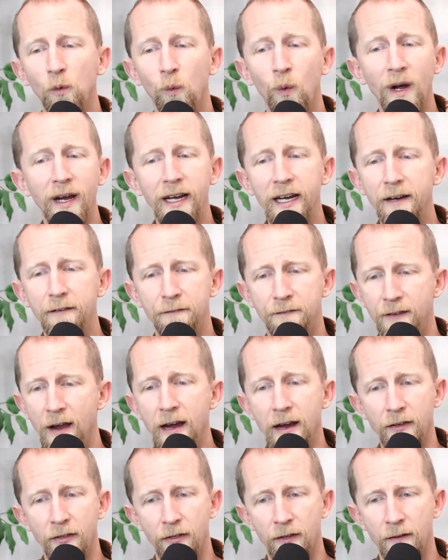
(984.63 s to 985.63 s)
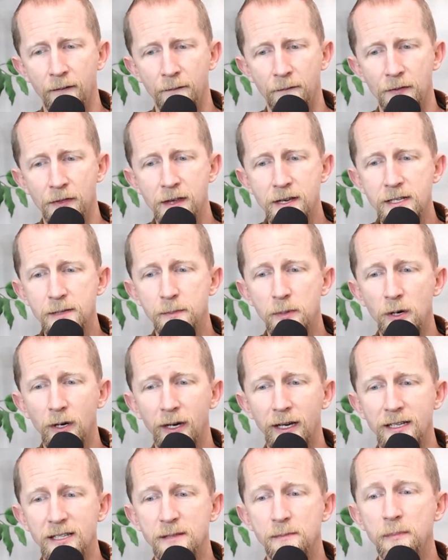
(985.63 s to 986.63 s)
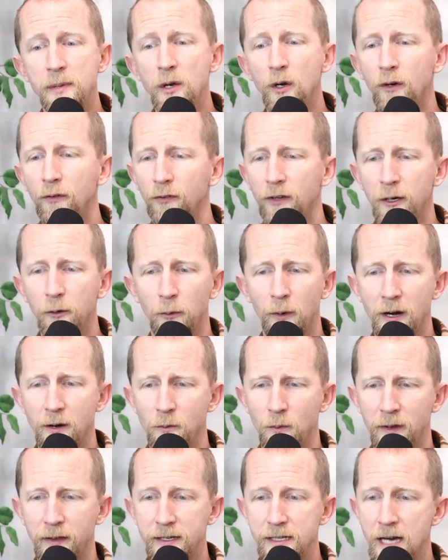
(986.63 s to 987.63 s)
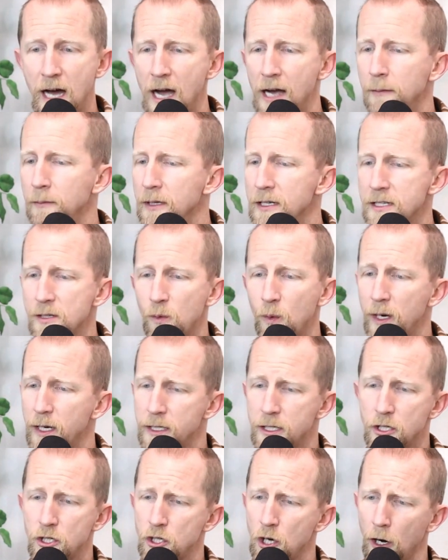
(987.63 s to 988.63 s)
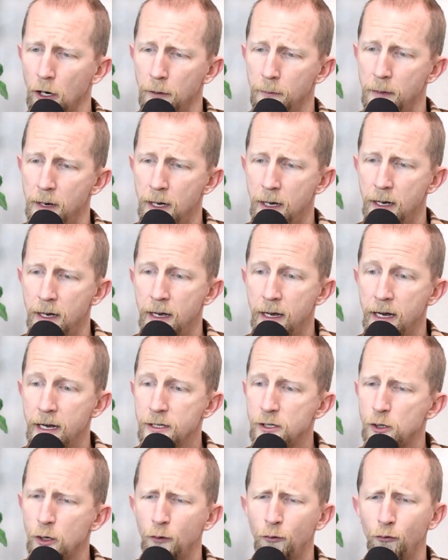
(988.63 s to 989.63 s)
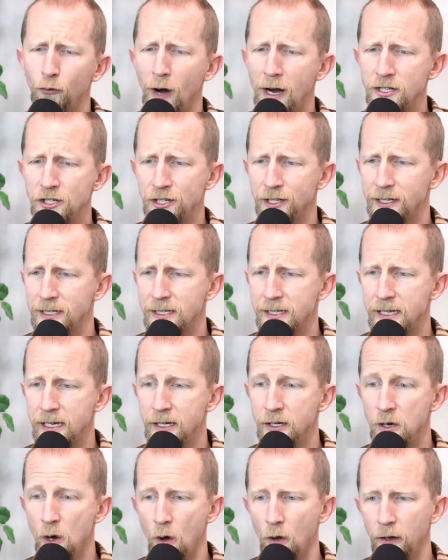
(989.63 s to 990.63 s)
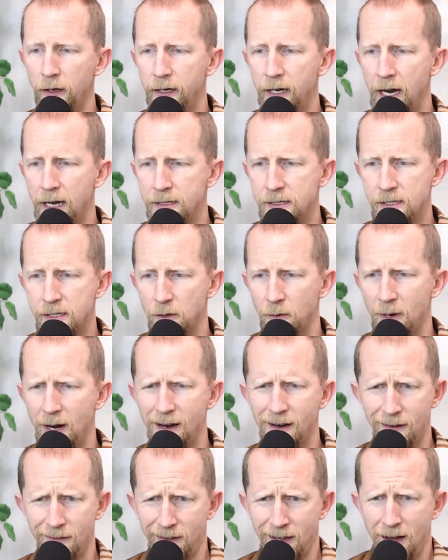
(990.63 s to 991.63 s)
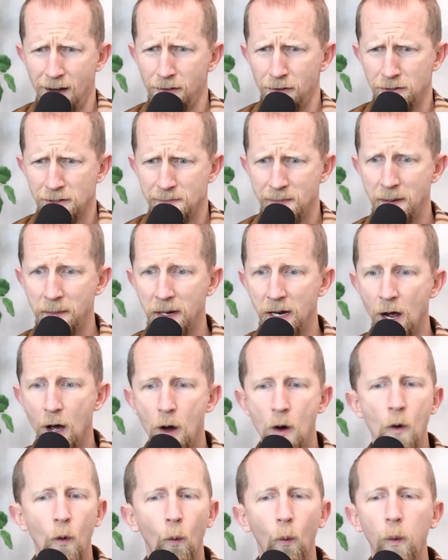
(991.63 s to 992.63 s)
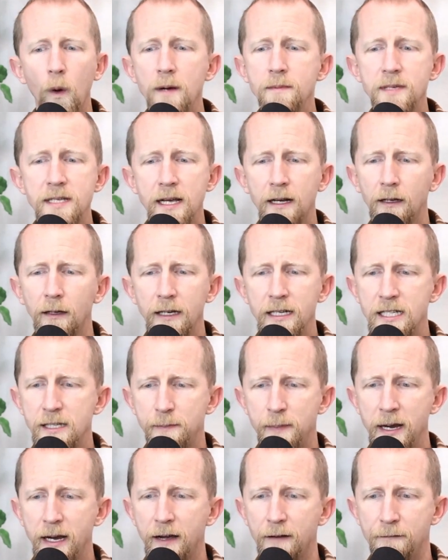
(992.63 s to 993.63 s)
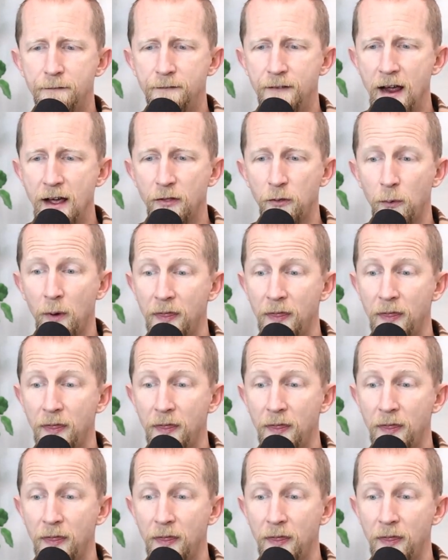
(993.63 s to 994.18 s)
witty faith. This book is beautifully written with timeless wit and charm. It's refreshing to see Nolan and Surratt, the authors maybe, whimsically speak of faith